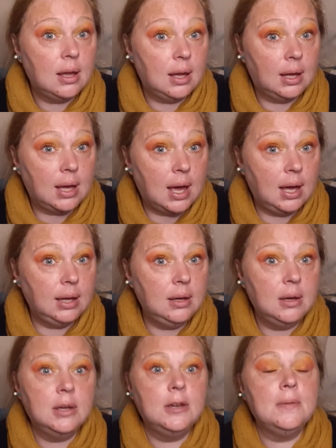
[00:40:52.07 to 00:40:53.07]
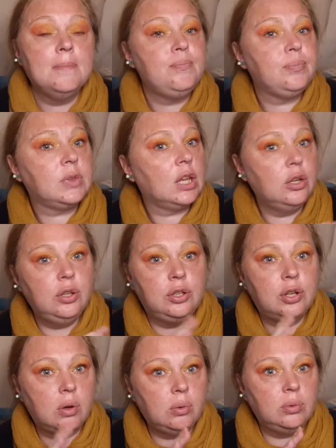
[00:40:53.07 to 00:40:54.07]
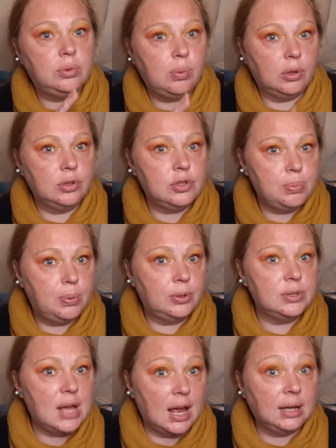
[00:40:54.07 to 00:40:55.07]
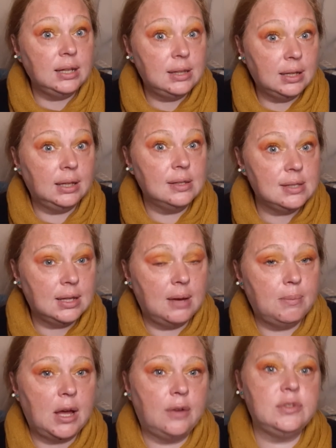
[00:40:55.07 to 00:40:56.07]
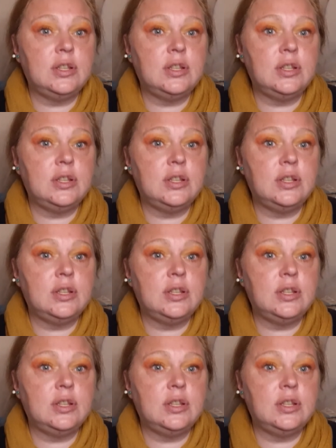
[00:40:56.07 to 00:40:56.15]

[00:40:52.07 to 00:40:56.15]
Okay? You don't want to put anything into their mouth,